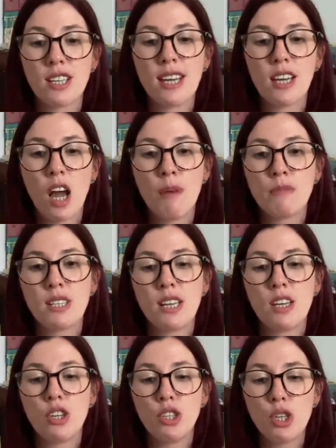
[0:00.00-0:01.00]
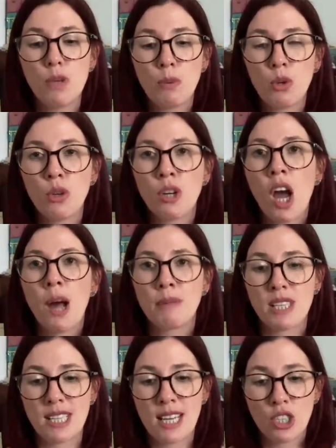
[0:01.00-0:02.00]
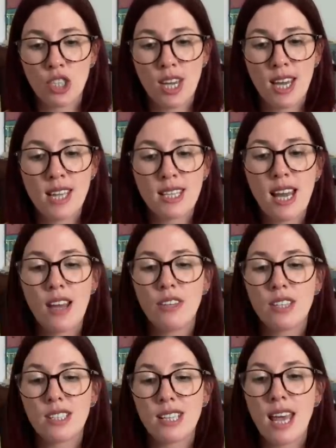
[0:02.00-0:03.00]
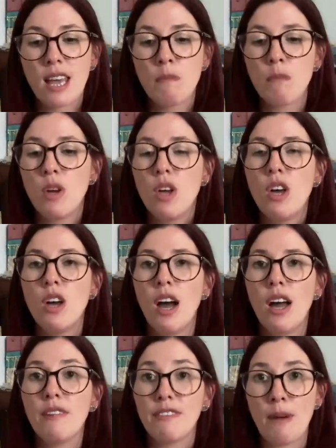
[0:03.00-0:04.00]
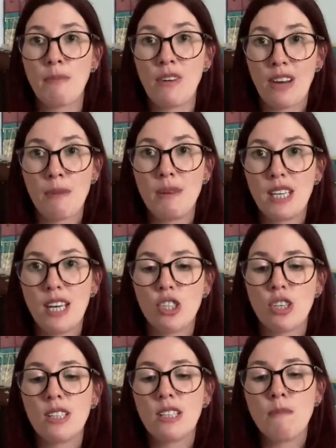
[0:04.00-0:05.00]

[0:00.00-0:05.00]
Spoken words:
it comes in newborn up to 6 years, and the same fabric recommendations,